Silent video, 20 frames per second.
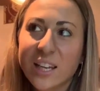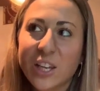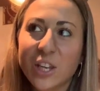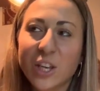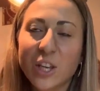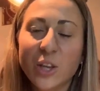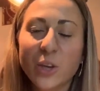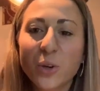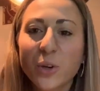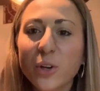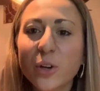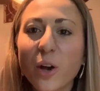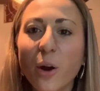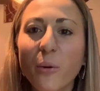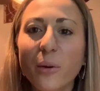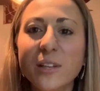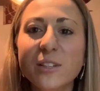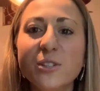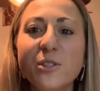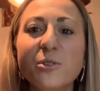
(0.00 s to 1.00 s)
you're
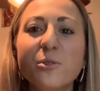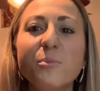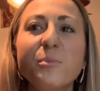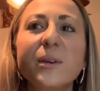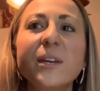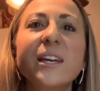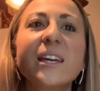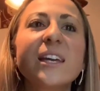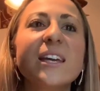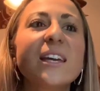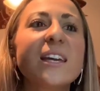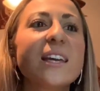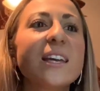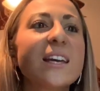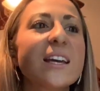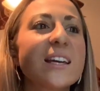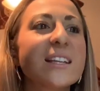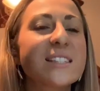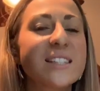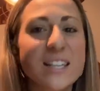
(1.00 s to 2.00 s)
going to
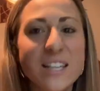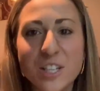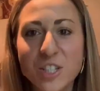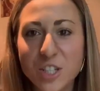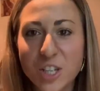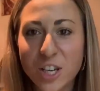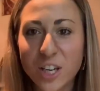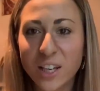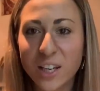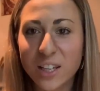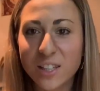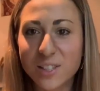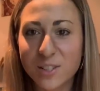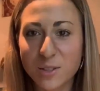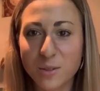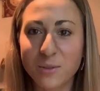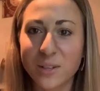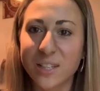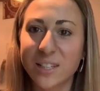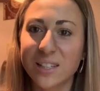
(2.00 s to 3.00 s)
be teaching
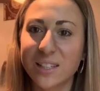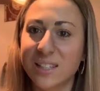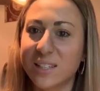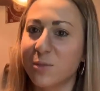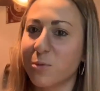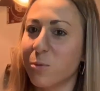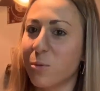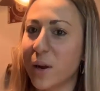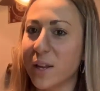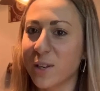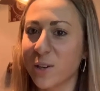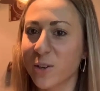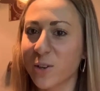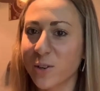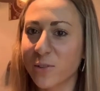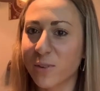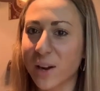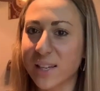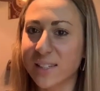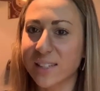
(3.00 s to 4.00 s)
students when you're
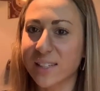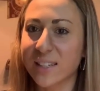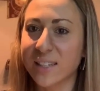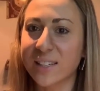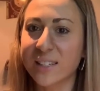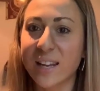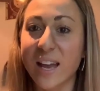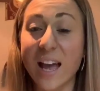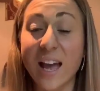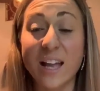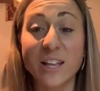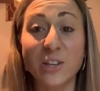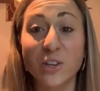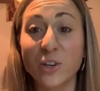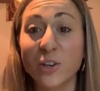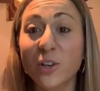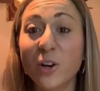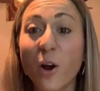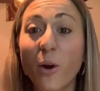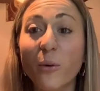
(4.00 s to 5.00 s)
a resident, and
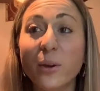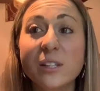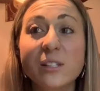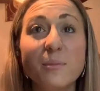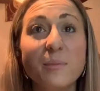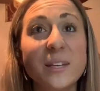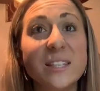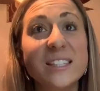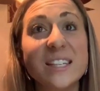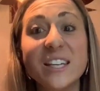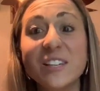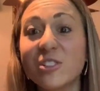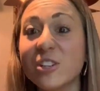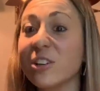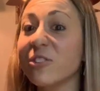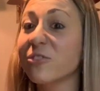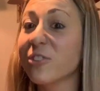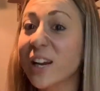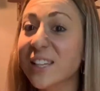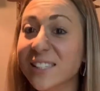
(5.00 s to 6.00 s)
you're going to be
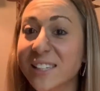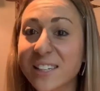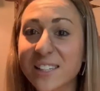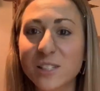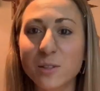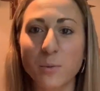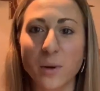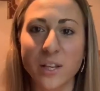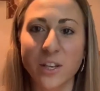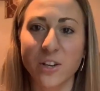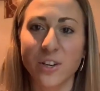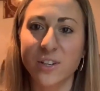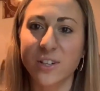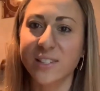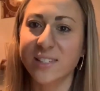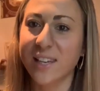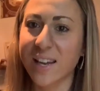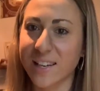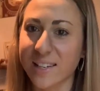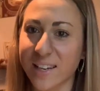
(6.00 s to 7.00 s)
teaching residents when you're an
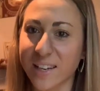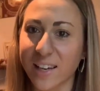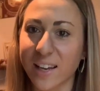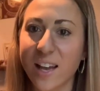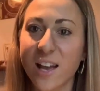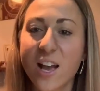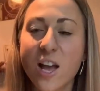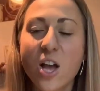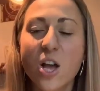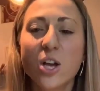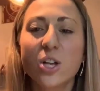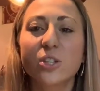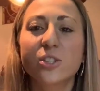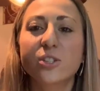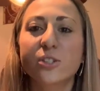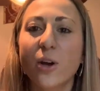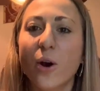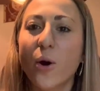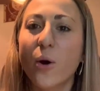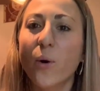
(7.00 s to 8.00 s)
attending.
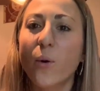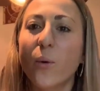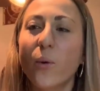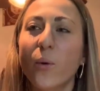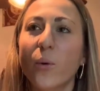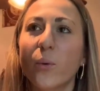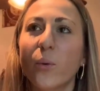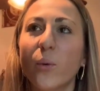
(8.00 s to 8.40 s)
So